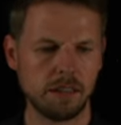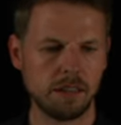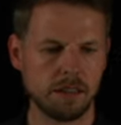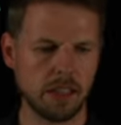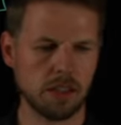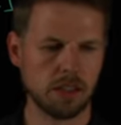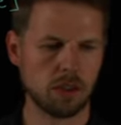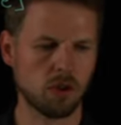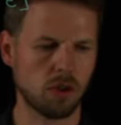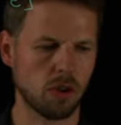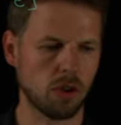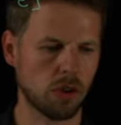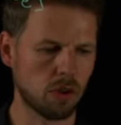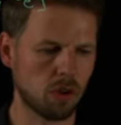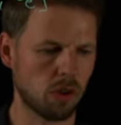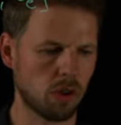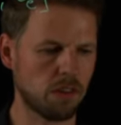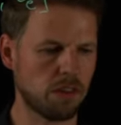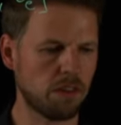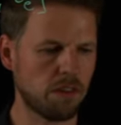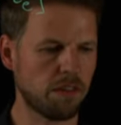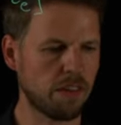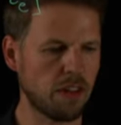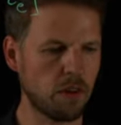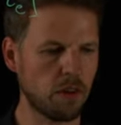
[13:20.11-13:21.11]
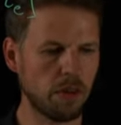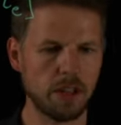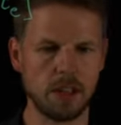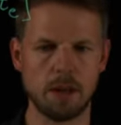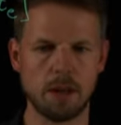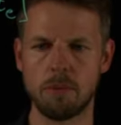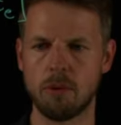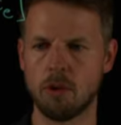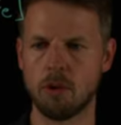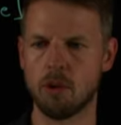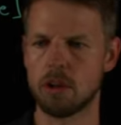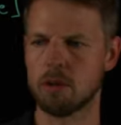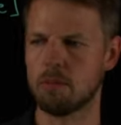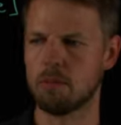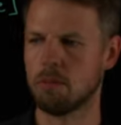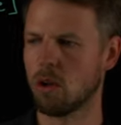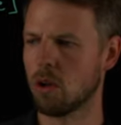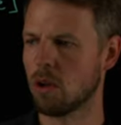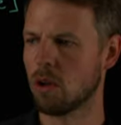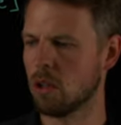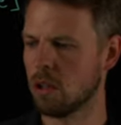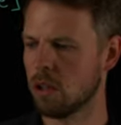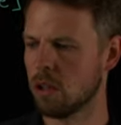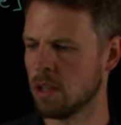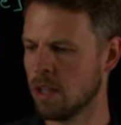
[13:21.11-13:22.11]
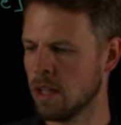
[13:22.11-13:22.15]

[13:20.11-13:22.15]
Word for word: and so on. So it's a very important model.